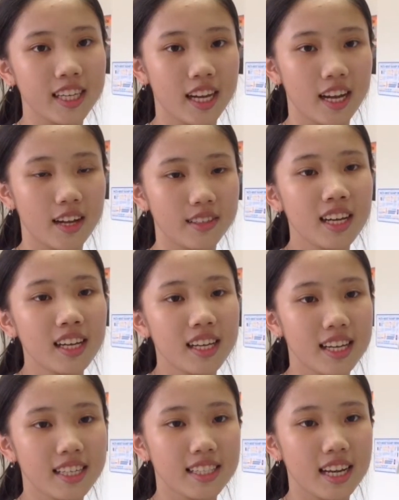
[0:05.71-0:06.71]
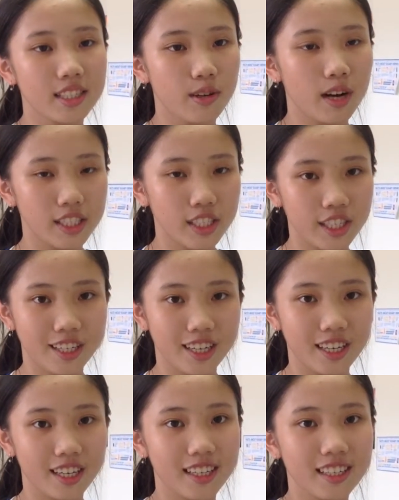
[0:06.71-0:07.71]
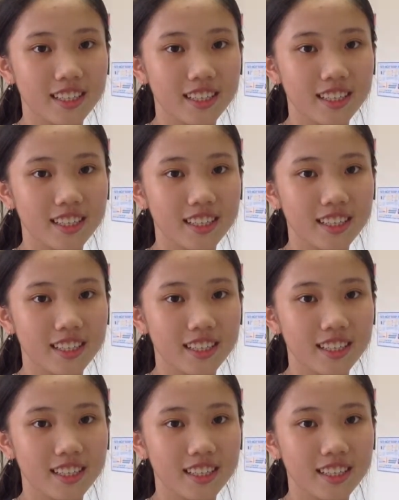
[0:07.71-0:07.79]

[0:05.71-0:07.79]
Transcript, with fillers: and health. Yes, that's right, sugar.